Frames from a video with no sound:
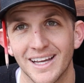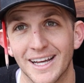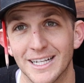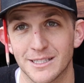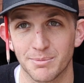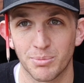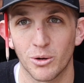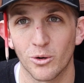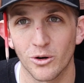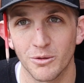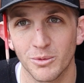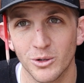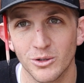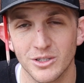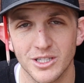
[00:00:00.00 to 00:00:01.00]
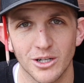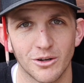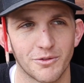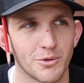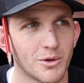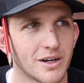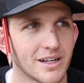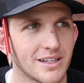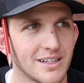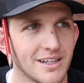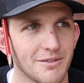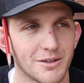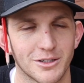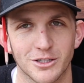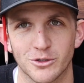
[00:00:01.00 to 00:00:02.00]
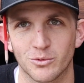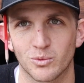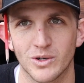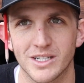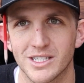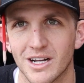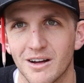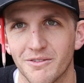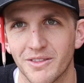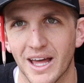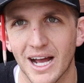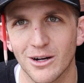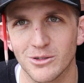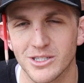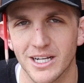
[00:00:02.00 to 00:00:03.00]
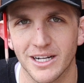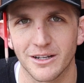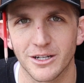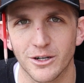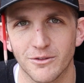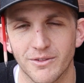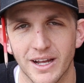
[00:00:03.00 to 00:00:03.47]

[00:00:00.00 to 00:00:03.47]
It's portable, so if you wanted to even just rinse off the outside of your